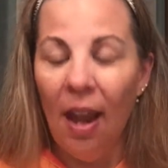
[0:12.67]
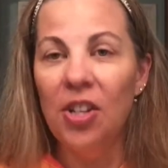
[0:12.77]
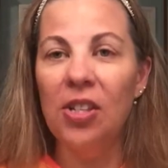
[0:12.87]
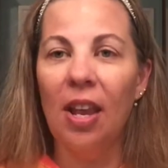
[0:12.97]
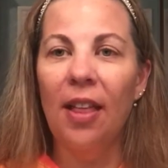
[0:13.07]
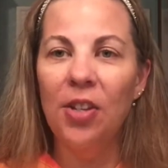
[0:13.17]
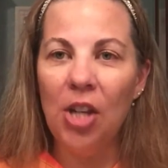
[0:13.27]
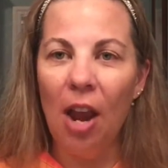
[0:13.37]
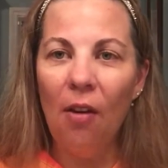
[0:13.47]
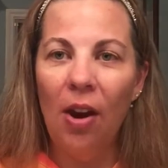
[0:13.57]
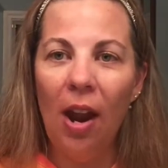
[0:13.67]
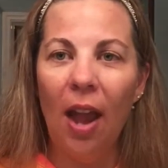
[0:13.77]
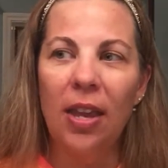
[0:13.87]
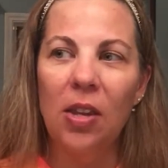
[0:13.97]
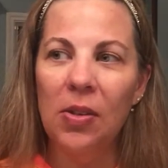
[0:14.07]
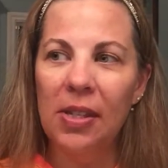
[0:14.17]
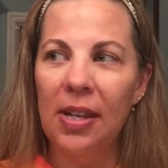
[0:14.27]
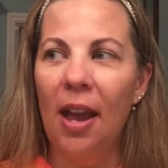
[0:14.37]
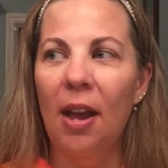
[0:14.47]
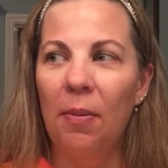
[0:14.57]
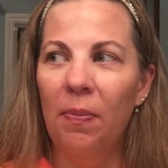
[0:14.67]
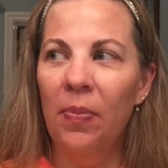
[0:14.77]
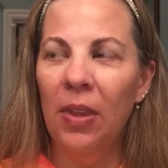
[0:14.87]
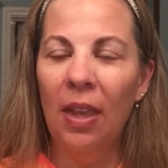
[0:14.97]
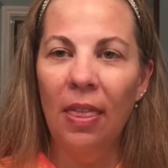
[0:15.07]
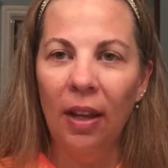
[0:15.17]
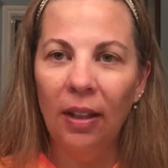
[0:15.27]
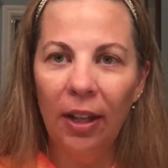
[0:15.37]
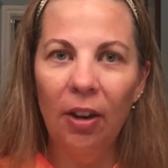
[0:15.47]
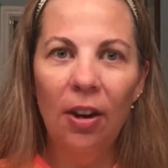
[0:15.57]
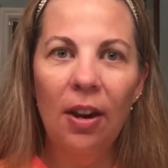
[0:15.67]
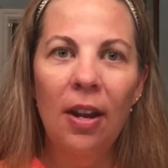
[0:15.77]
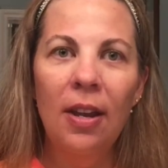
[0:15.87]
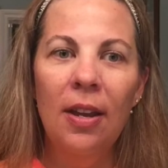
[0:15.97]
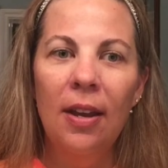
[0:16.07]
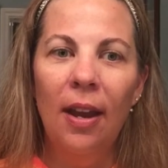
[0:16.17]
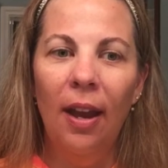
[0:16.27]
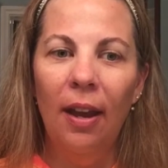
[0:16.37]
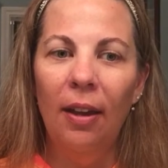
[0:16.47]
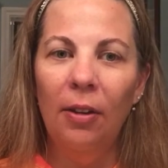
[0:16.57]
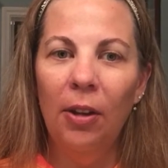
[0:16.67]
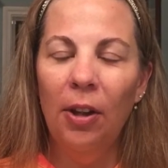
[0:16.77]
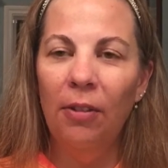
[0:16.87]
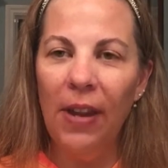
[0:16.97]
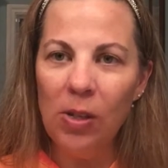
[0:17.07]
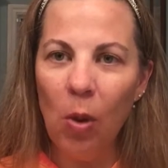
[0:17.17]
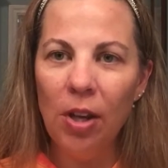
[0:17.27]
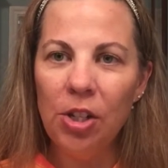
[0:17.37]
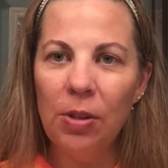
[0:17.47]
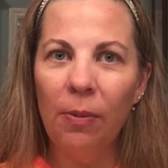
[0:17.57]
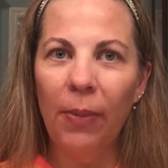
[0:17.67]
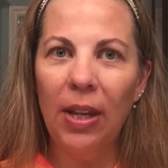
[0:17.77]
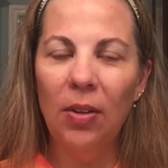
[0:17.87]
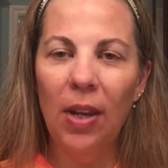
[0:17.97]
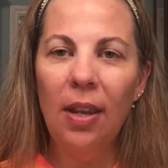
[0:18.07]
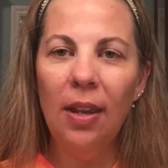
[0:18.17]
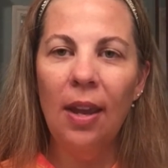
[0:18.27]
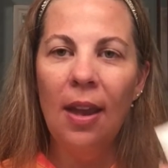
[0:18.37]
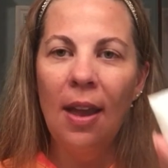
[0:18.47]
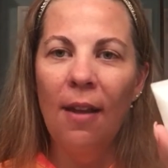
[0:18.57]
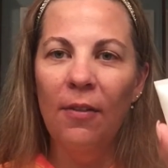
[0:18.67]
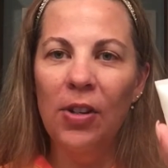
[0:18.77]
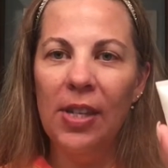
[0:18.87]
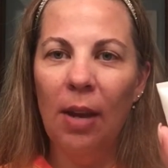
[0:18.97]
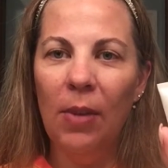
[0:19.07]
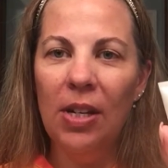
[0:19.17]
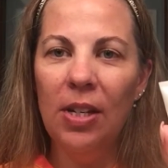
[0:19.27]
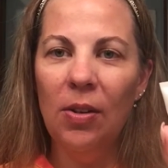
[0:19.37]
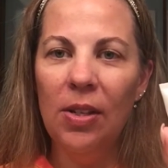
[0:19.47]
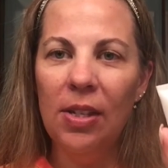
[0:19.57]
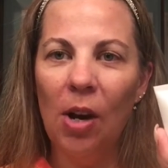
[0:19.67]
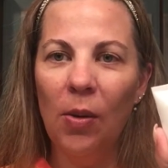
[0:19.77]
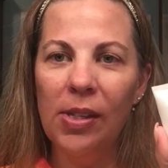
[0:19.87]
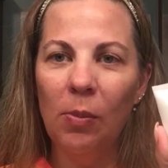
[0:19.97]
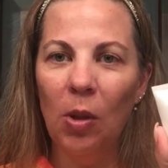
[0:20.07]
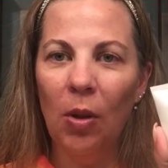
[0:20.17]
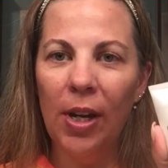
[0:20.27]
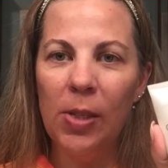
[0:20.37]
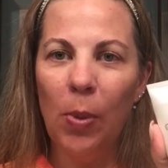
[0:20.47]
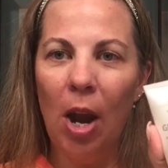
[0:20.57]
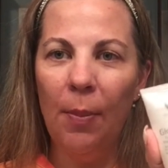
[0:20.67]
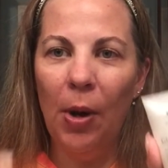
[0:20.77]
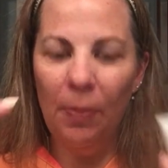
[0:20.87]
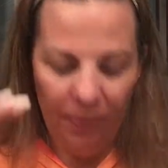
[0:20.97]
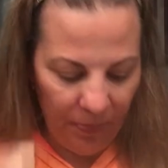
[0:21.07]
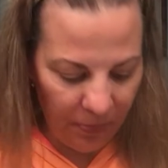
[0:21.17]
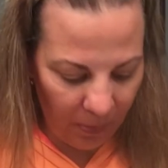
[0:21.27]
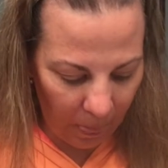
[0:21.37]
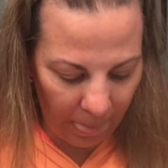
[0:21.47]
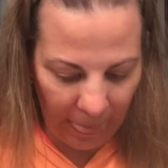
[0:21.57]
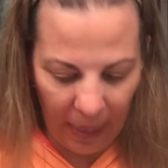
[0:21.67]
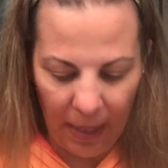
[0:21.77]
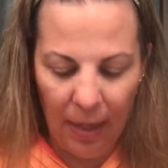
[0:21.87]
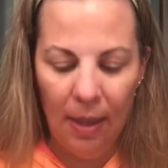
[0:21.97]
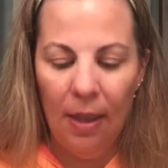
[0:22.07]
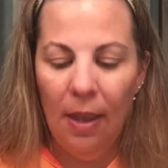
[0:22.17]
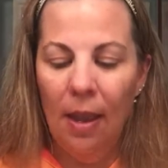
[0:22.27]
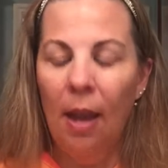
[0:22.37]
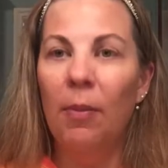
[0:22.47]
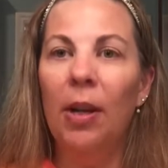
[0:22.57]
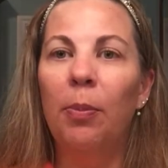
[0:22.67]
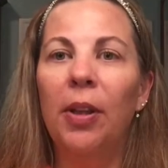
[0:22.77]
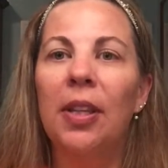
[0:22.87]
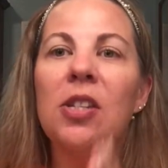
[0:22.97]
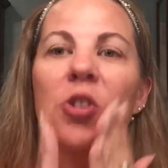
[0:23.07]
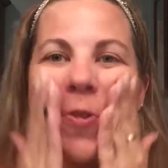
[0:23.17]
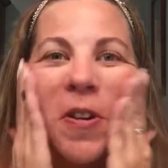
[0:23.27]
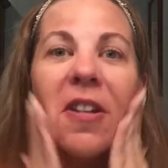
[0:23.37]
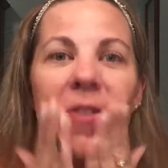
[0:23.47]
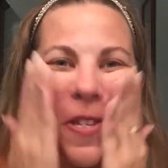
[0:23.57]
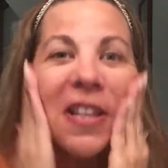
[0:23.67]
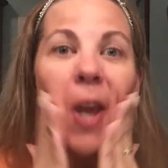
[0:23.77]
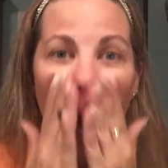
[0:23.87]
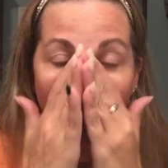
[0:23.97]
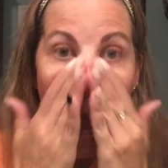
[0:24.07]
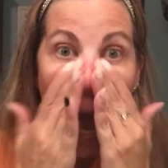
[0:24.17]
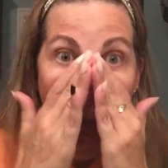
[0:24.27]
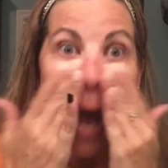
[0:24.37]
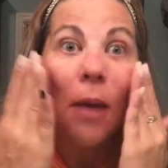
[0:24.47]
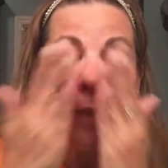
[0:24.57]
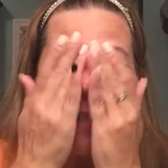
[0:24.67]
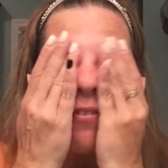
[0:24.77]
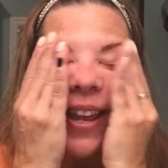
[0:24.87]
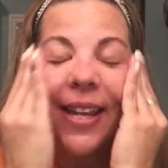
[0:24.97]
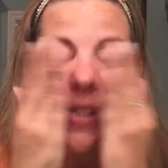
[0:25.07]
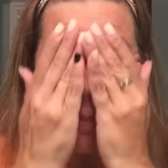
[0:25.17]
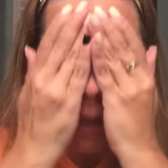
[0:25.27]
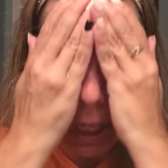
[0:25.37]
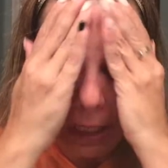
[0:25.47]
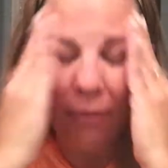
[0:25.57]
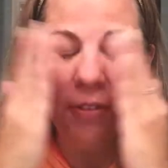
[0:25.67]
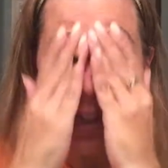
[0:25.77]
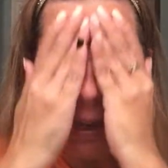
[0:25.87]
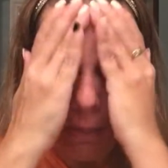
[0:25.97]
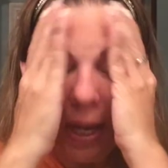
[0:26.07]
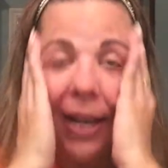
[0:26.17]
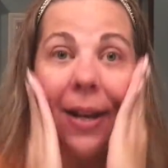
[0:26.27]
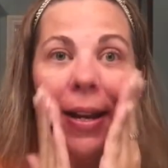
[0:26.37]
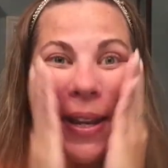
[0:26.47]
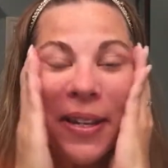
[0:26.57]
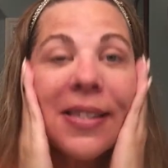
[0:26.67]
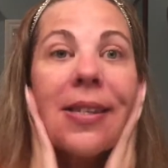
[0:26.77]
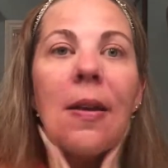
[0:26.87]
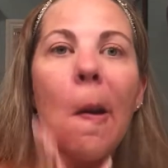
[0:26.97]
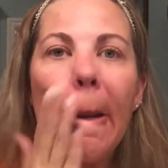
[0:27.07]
just got out of the shower. I used the clear face wash by Younique. First thing I'm going to do is start with some Glorious Primer. I'm going to put this generously on my face. I'm not going to forget my eyes,